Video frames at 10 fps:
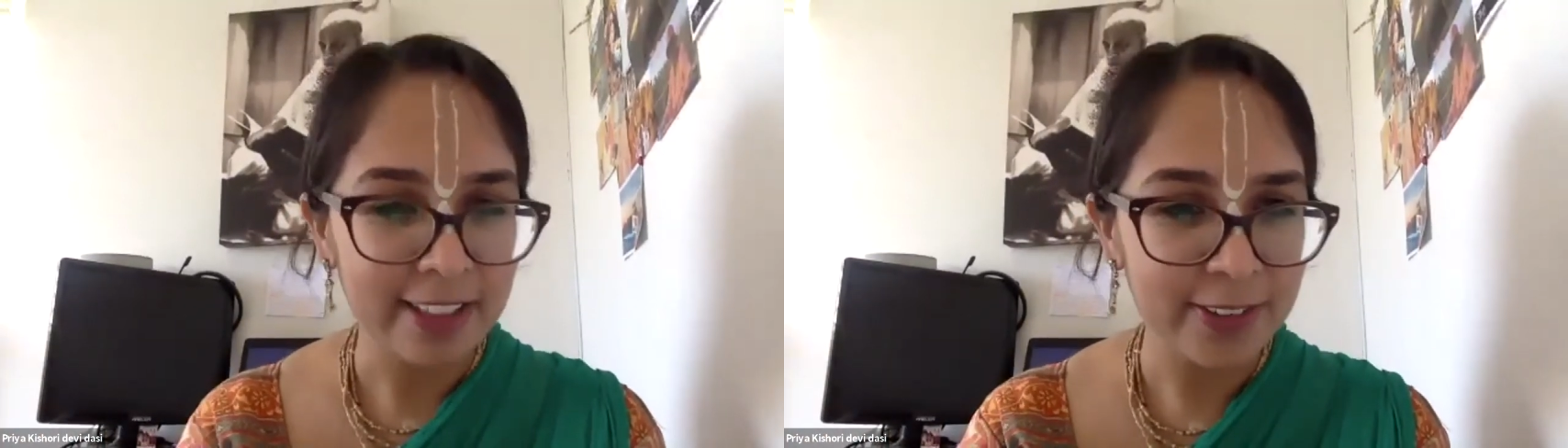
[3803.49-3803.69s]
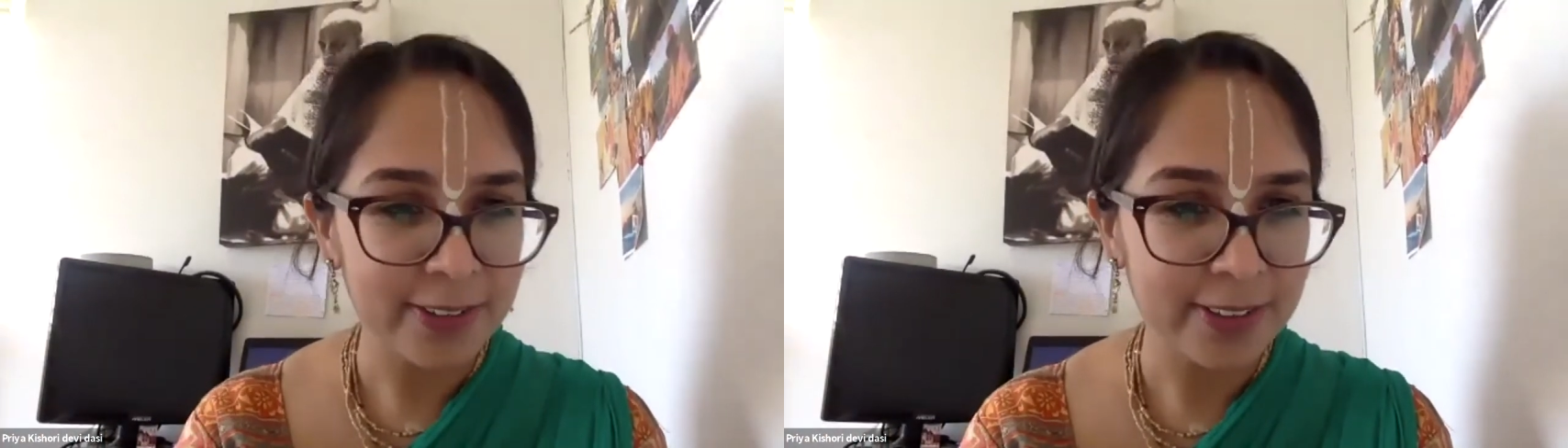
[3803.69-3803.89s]

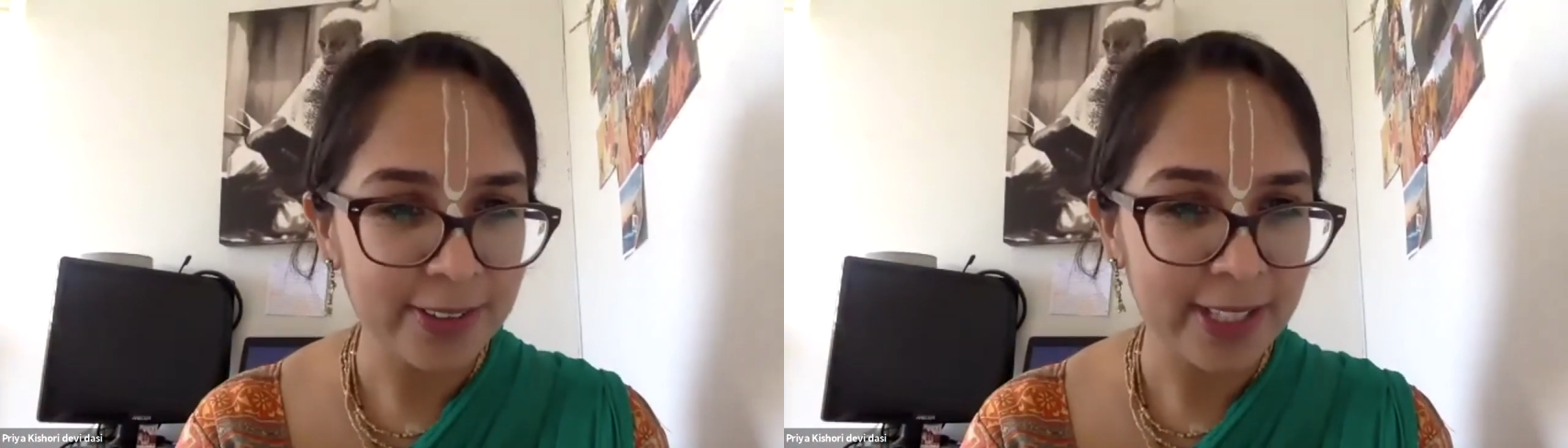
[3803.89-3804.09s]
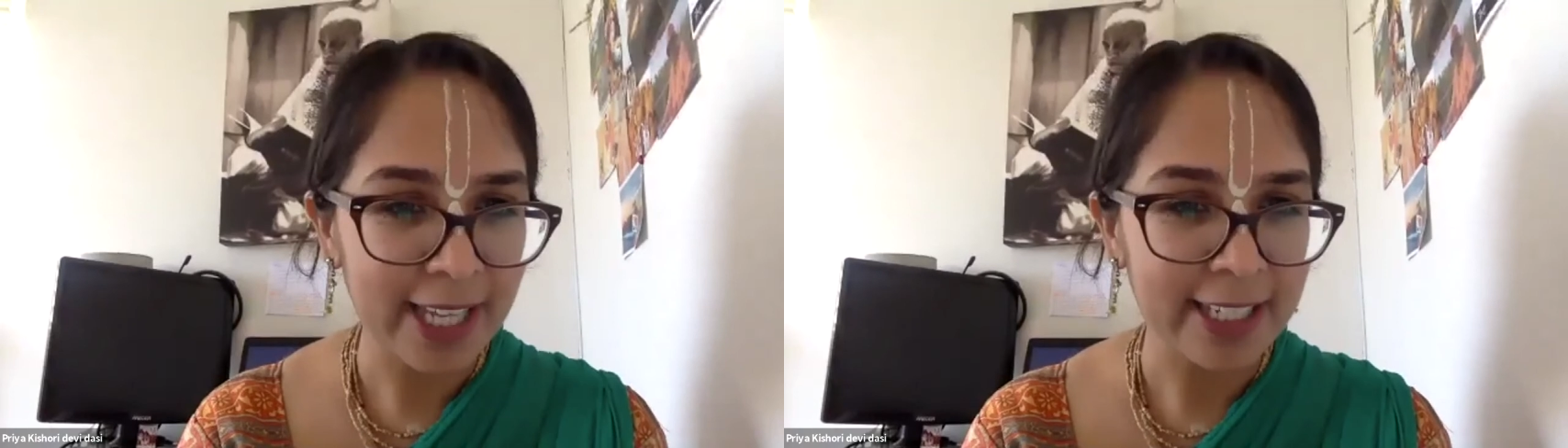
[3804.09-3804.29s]

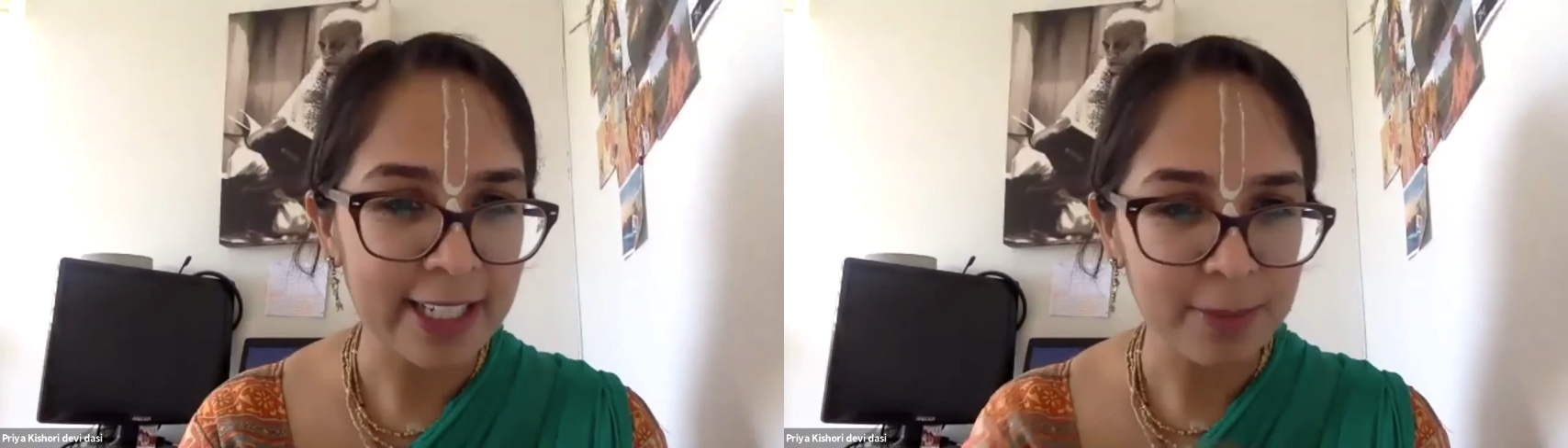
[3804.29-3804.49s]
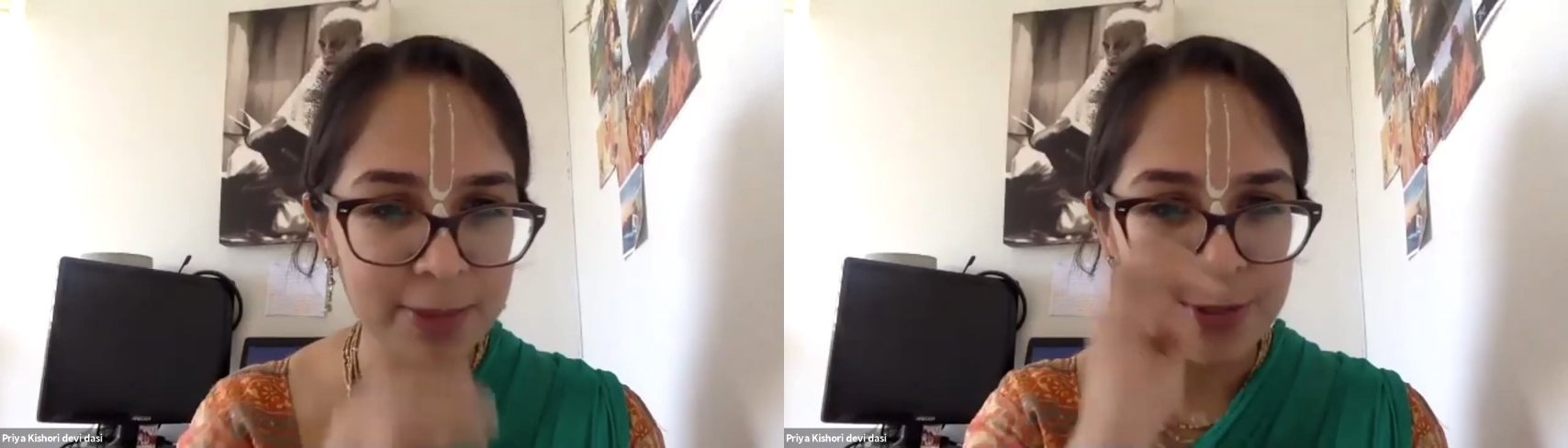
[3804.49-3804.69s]
you can
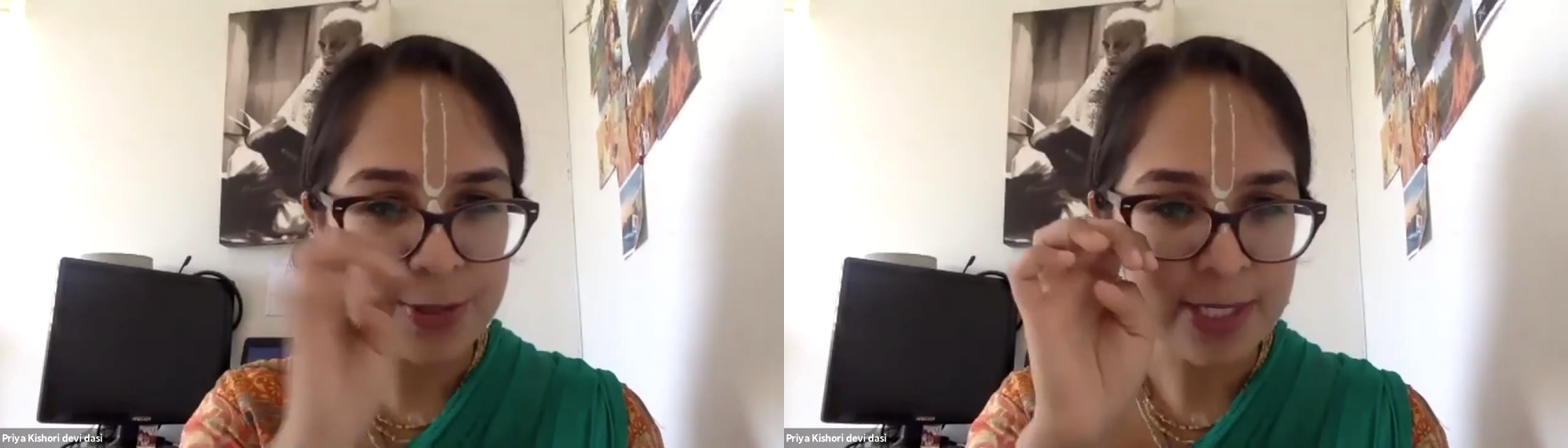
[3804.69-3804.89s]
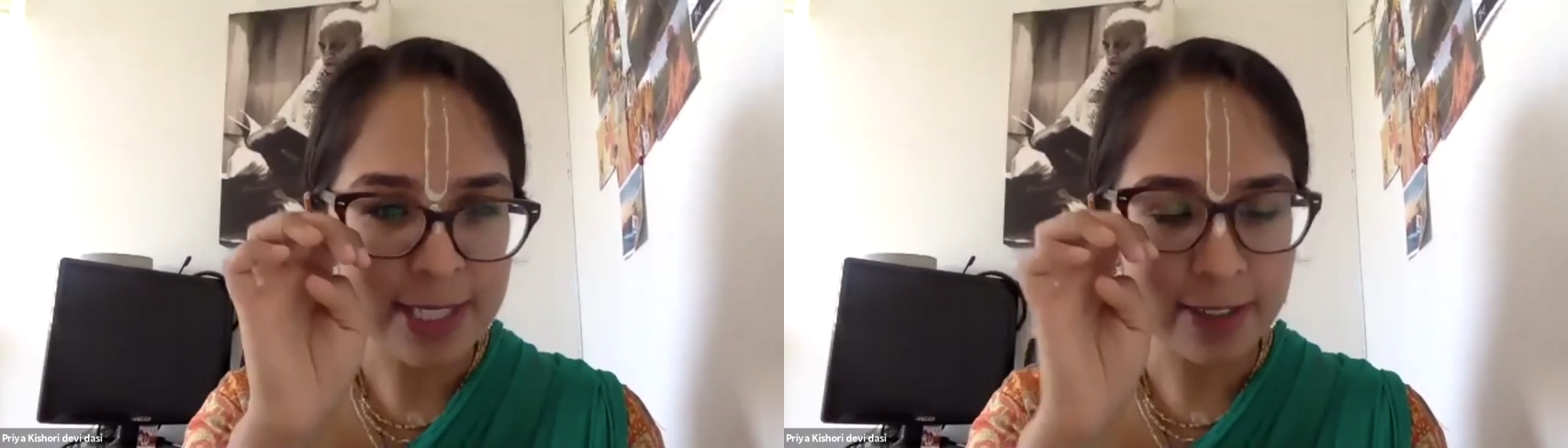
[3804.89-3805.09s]
unmute
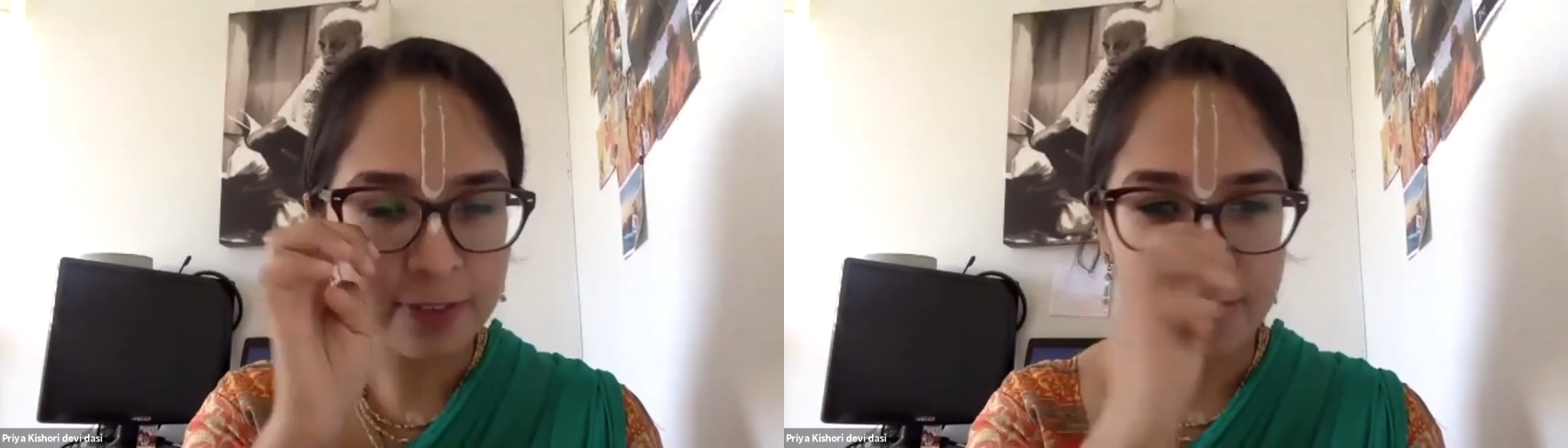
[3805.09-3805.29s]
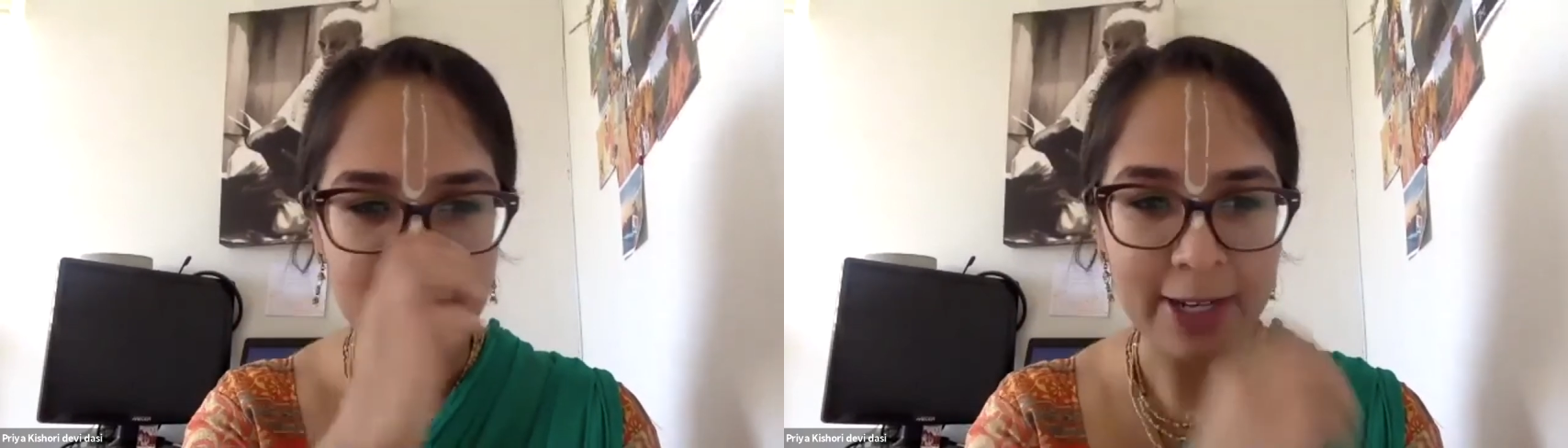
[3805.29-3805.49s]
yourself
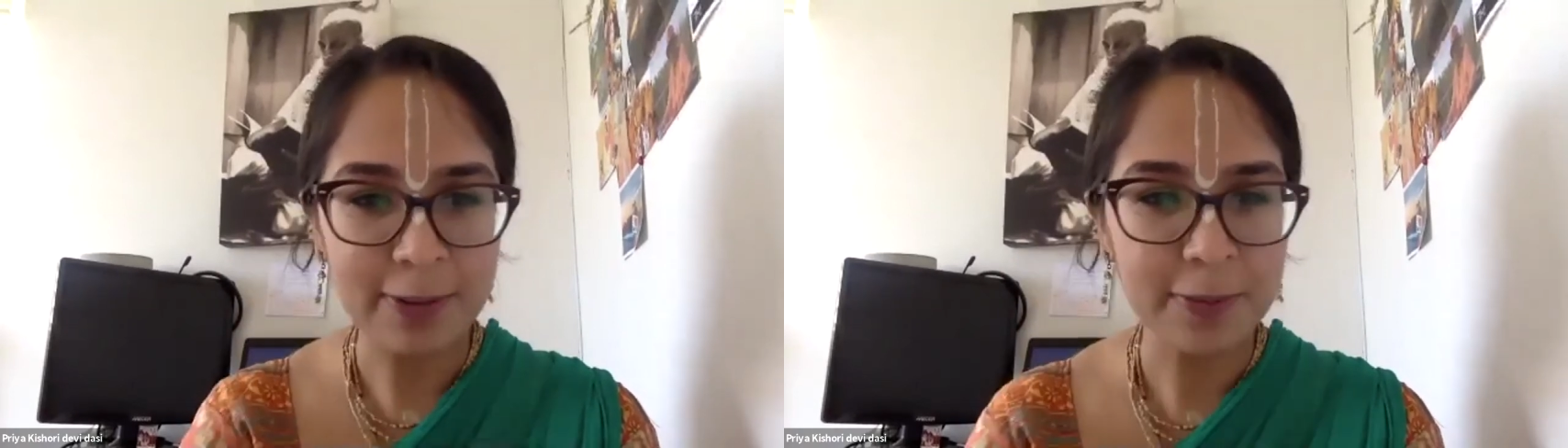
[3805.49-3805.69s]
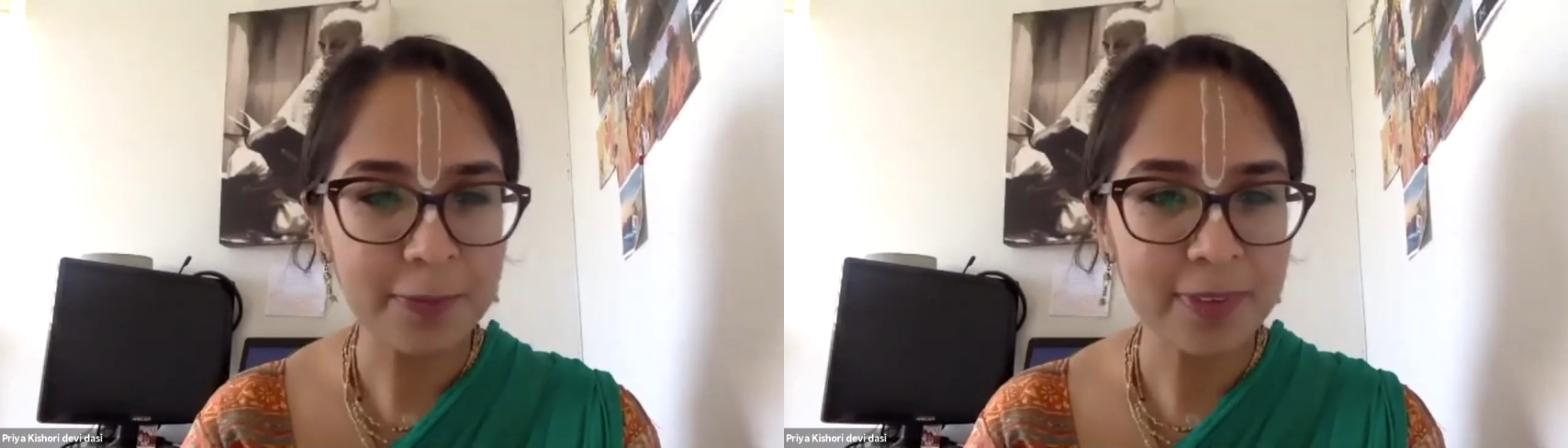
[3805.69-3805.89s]
now.